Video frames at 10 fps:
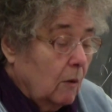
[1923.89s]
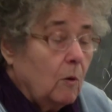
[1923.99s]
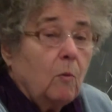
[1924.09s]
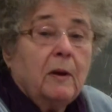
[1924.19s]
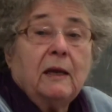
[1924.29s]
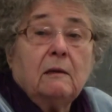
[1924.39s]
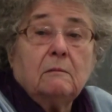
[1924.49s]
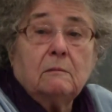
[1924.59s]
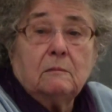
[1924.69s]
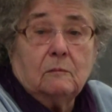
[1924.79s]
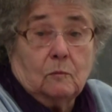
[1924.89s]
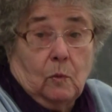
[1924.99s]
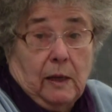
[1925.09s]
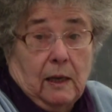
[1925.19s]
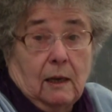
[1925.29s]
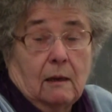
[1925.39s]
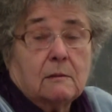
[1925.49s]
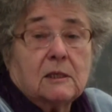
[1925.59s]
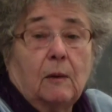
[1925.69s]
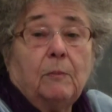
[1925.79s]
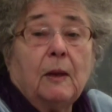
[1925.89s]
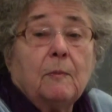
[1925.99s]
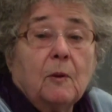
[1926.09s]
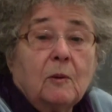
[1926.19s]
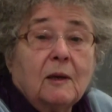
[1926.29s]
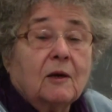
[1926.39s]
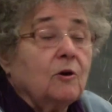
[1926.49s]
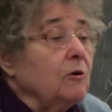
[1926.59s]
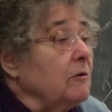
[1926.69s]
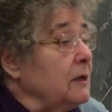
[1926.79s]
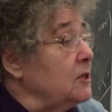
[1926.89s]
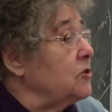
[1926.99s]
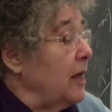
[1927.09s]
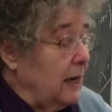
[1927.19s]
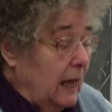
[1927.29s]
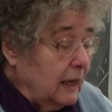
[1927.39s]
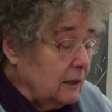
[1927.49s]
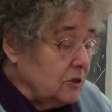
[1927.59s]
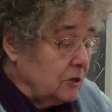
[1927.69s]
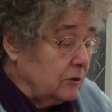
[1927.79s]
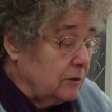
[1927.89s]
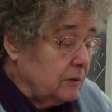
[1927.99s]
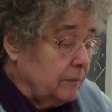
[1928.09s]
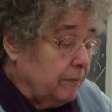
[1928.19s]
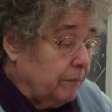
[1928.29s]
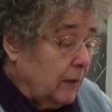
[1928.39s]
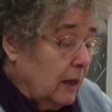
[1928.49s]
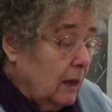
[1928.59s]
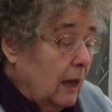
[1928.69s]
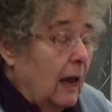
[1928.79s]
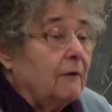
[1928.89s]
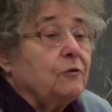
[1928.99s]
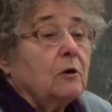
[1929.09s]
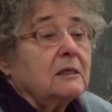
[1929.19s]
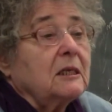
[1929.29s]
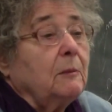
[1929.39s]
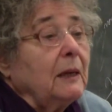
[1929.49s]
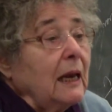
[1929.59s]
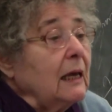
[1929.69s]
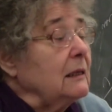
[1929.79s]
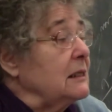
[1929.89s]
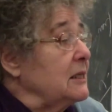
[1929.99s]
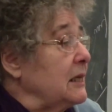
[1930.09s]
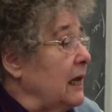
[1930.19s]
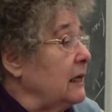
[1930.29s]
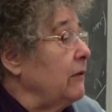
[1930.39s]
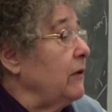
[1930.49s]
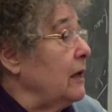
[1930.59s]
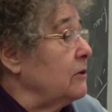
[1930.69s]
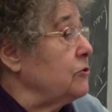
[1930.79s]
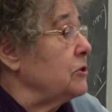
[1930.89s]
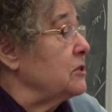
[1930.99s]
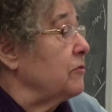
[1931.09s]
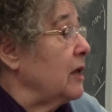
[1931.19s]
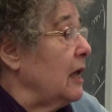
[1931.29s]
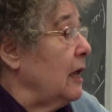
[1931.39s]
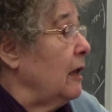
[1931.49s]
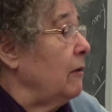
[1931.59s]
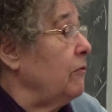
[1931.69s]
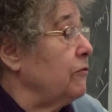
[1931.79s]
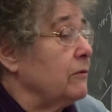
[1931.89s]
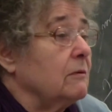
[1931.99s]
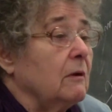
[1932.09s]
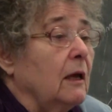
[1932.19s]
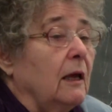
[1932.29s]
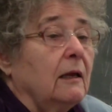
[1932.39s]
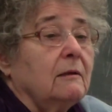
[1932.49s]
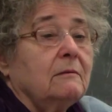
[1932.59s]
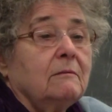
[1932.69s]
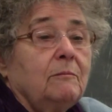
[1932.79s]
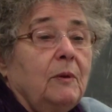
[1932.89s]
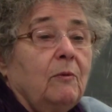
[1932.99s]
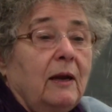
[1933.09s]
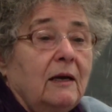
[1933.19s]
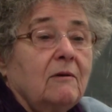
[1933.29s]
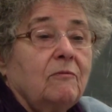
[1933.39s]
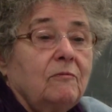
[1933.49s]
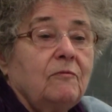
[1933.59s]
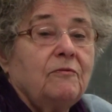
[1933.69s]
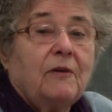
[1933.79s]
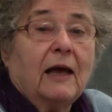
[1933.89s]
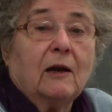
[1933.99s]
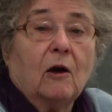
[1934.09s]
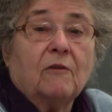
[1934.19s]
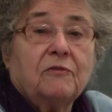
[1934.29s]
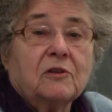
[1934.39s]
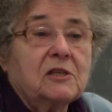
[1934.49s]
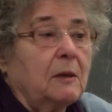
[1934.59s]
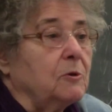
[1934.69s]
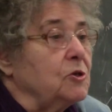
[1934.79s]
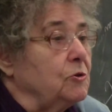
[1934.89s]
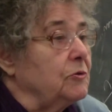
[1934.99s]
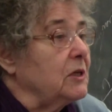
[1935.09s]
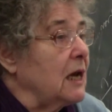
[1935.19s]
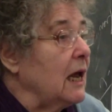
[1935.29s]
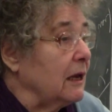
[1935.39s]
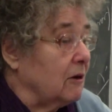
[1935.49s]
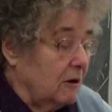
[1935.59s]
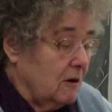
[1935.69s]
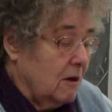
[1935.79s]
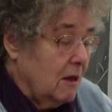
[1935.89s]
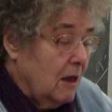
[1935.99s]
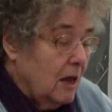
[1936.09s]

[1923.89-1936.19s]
Well, some people encourage that attitude. After all, somebody had to stand at the entrance of the cave and be ready to fight off the saber-toothed tiger.